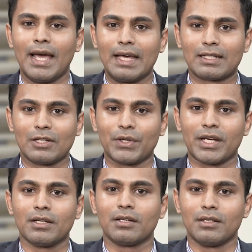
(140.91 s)

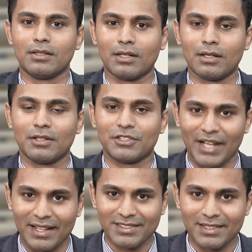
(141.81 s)
including the
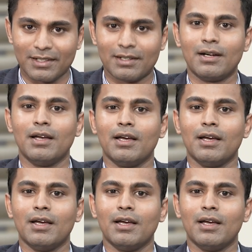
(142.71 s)
chancellor,